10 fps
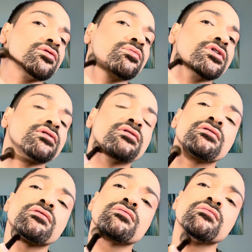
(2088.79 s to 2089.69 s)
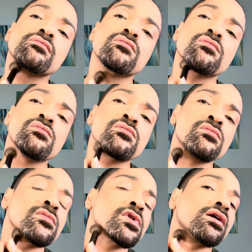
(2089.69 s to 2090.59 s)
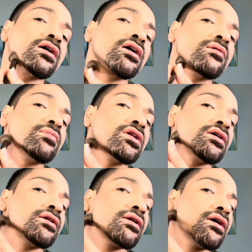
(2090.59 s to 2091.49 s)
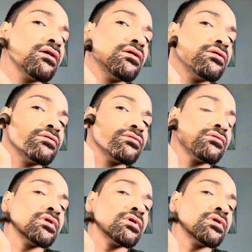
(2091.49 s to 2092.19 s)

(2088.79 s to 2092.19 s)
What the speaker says: bit. Kind of blend down.